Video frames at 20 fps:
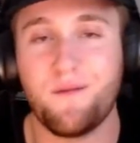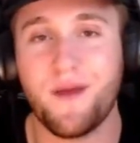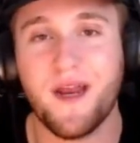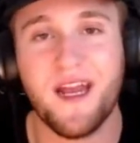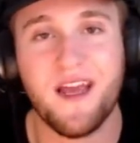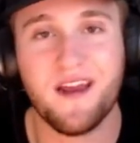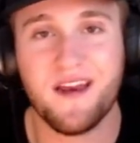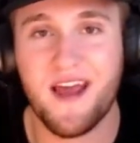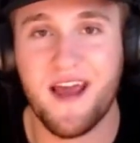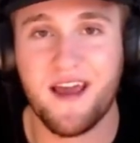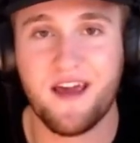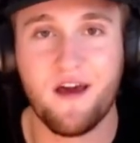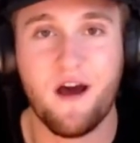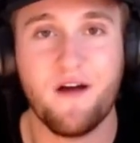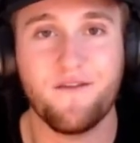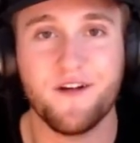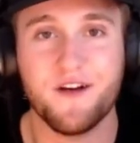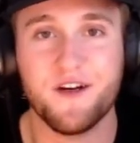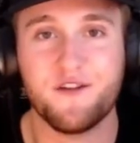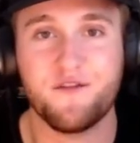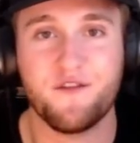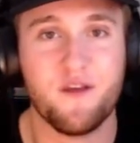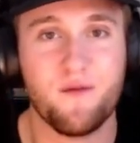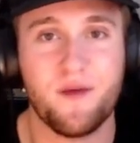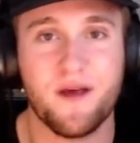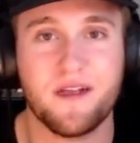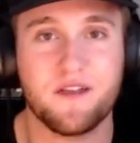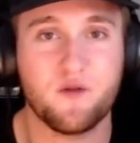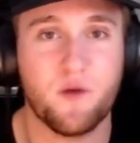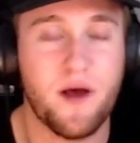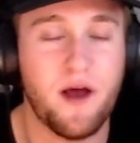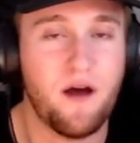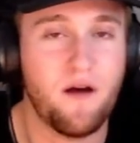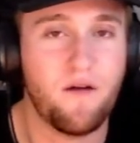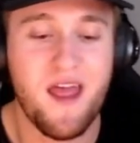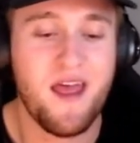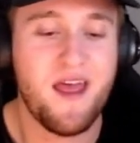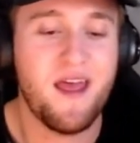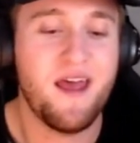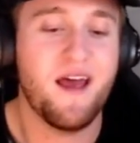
media day coverage for the Big 12.